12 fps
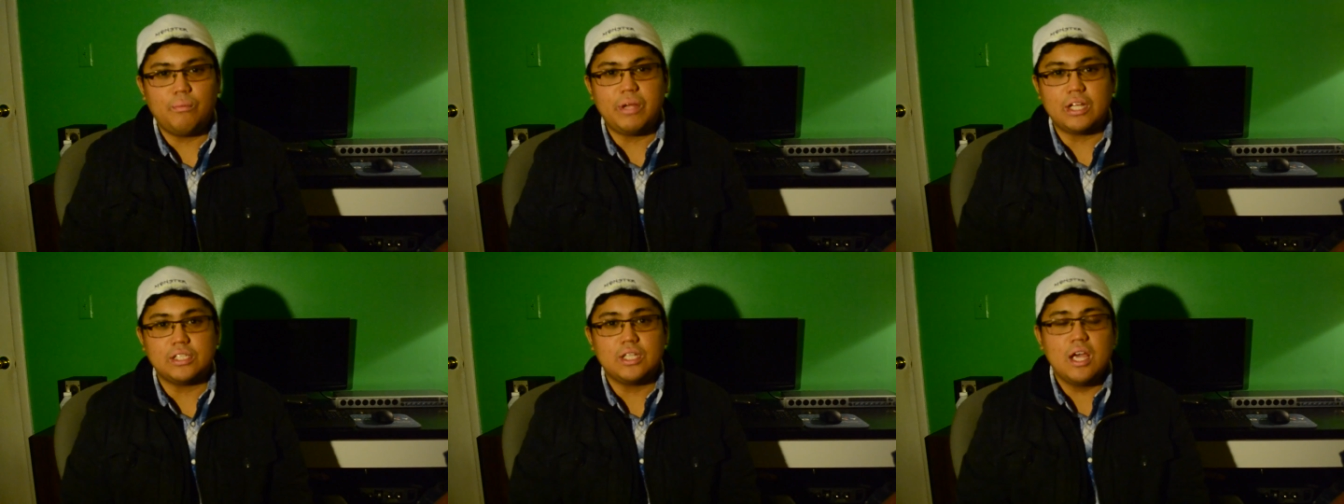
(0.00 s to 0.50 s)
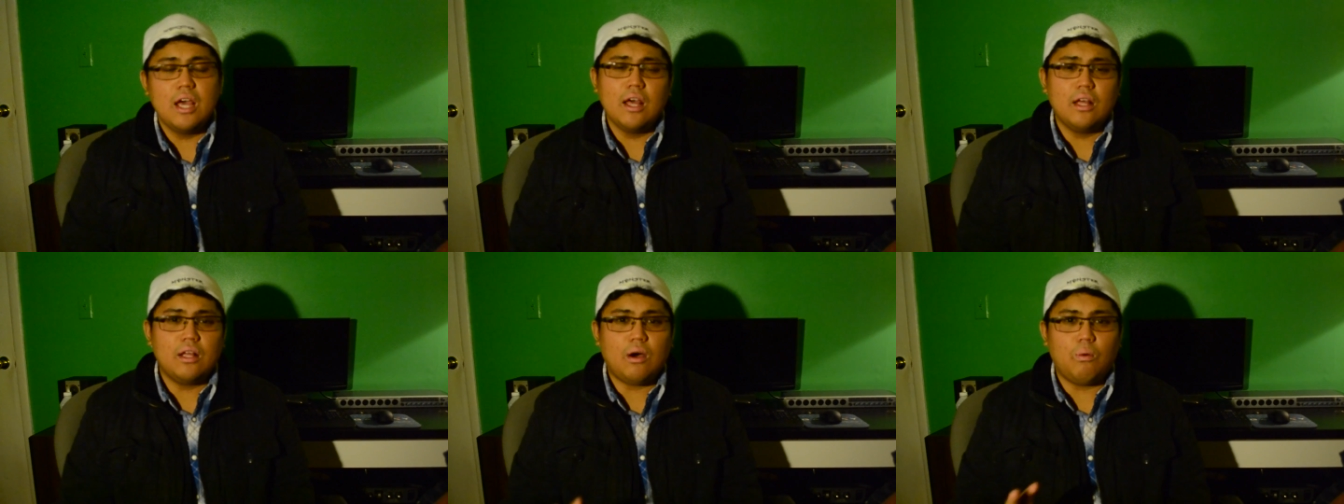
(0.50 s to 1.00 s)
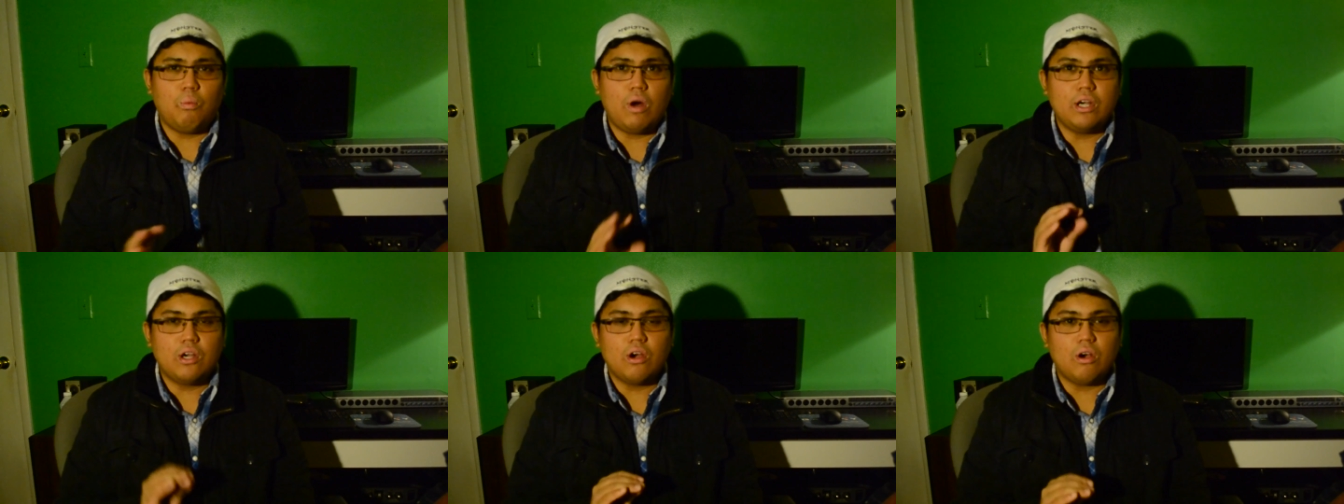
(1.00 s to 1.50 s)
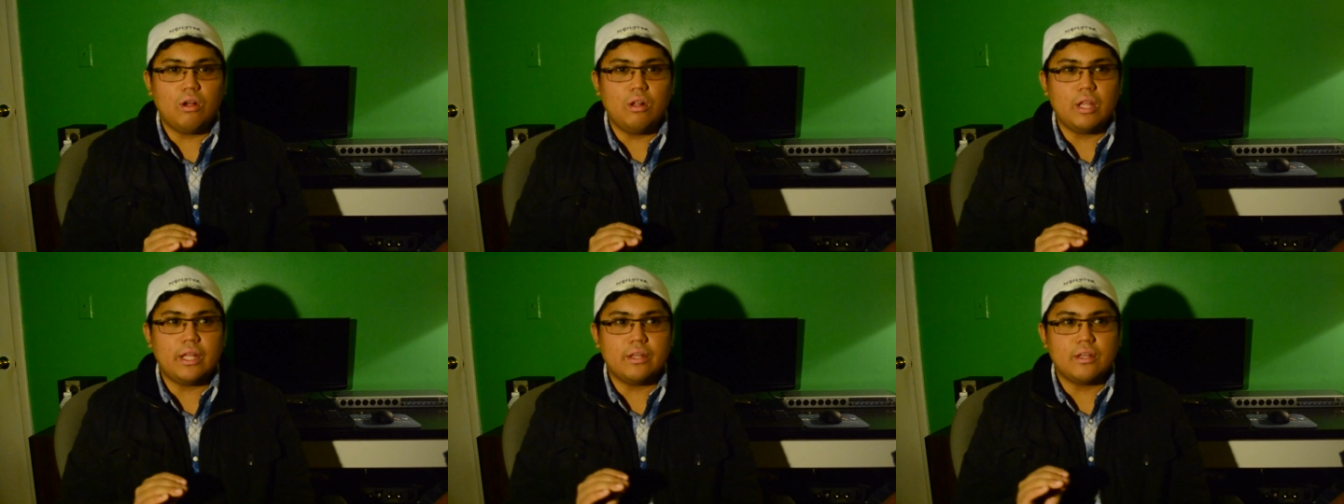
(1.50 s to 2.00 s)
Because one
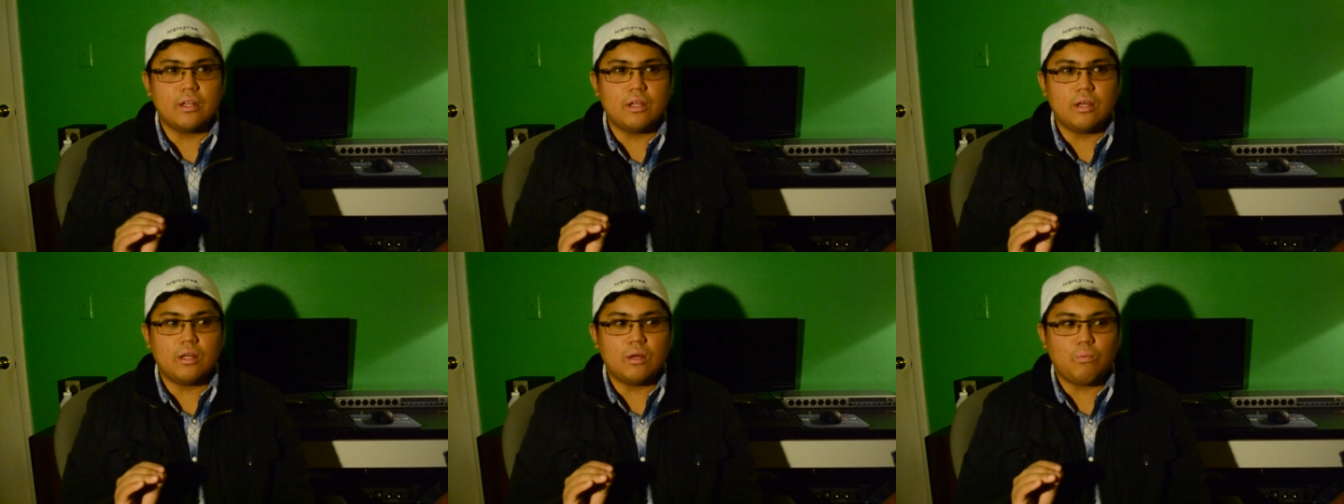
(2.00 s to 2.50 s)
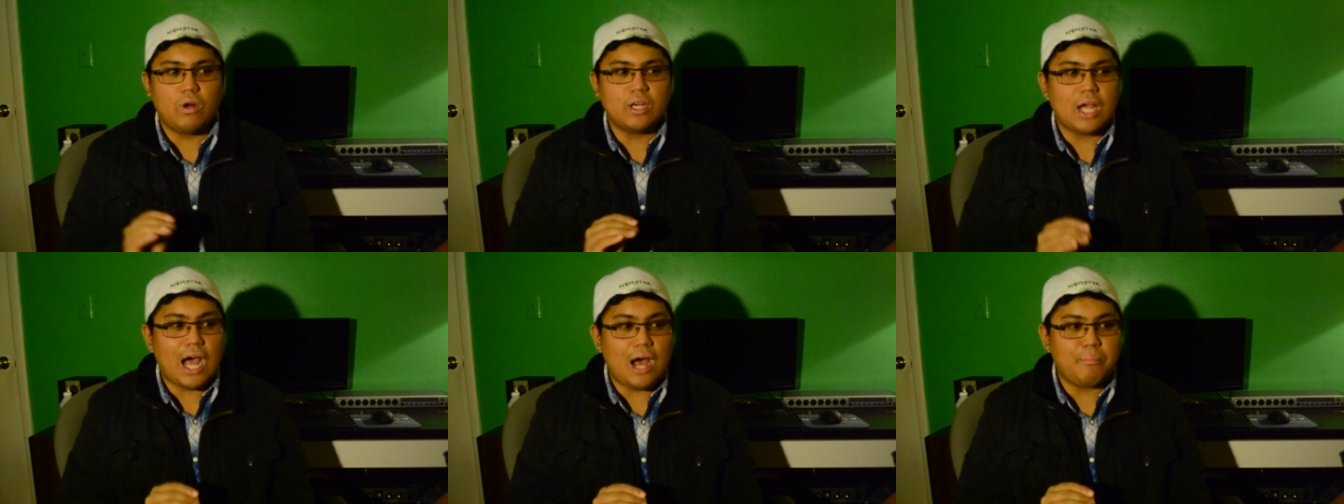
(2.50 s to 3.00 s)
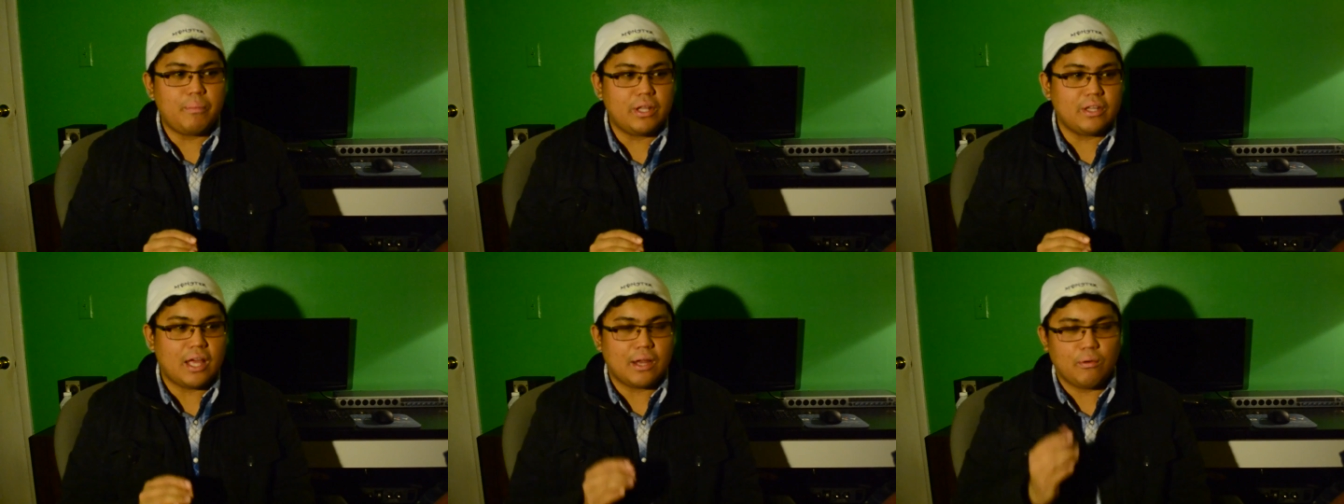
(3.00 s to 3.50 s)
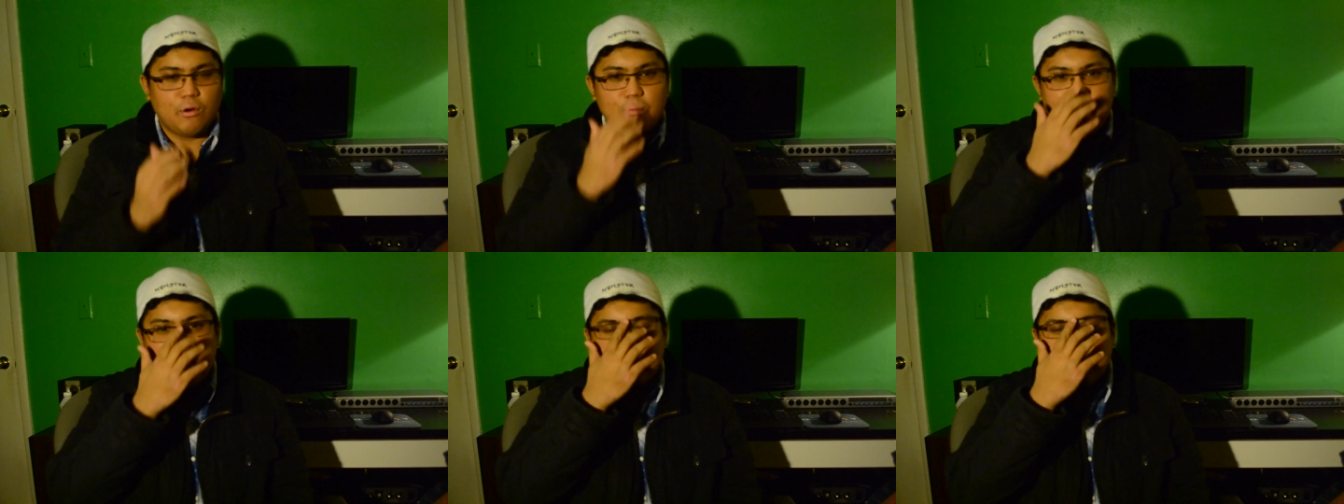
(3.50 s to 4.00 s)
cop in that group
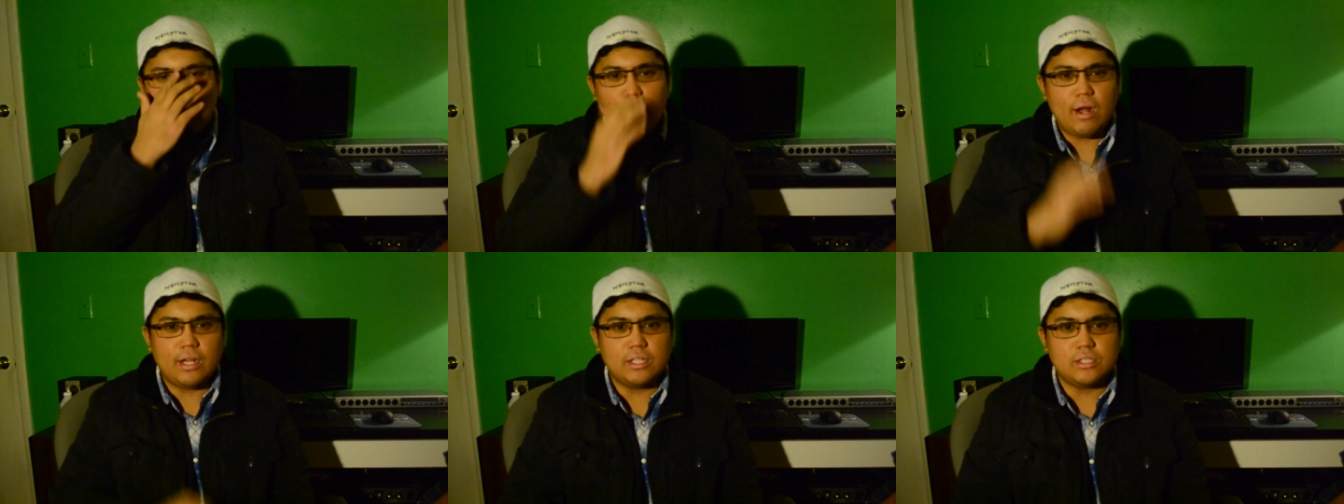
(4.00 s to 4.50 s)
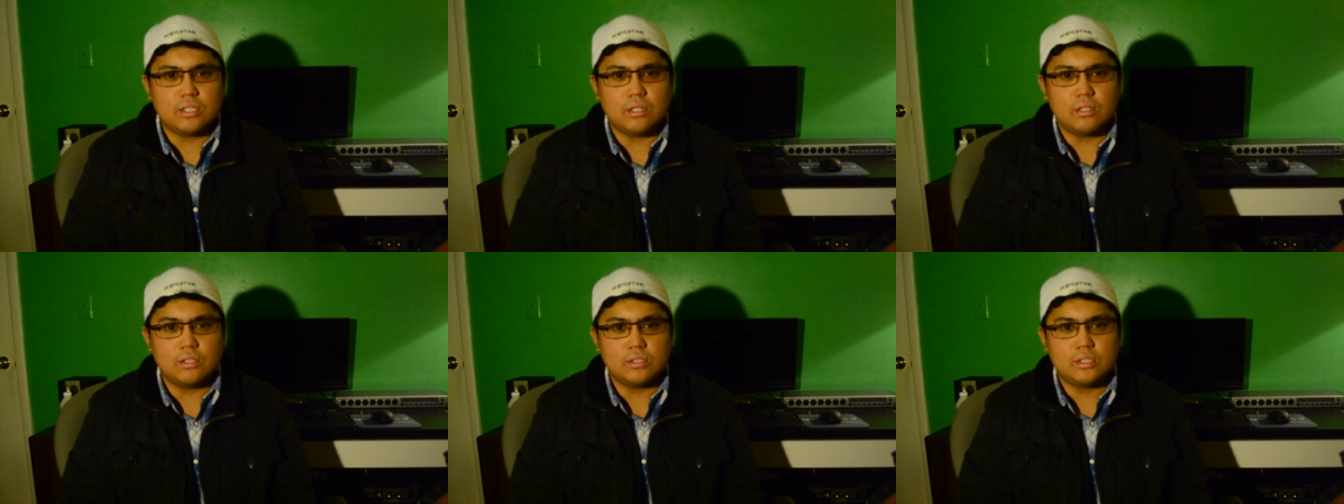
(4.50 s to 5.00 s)
actually wanted to,